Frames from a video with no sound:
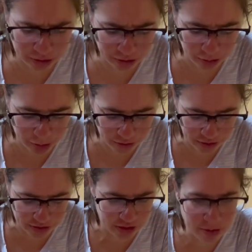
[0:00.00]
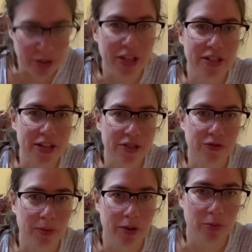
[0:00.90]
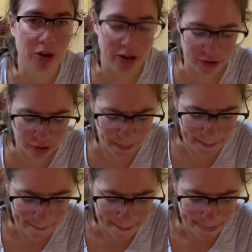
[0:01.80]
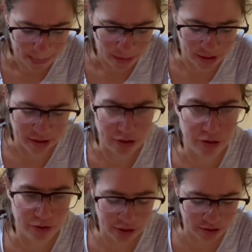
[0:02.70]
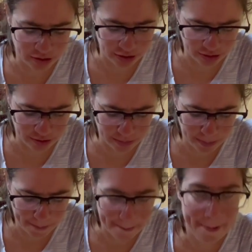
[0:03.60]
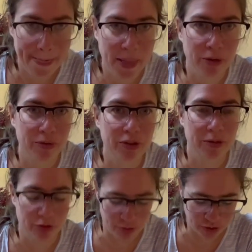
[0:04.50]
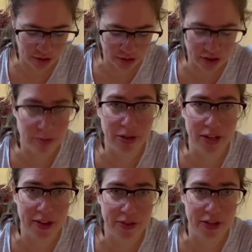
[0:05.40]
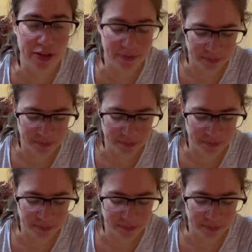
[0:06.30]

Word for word: little bit of a cinnamon taste from the broth, and I know that they were really promoting the cinnamon at the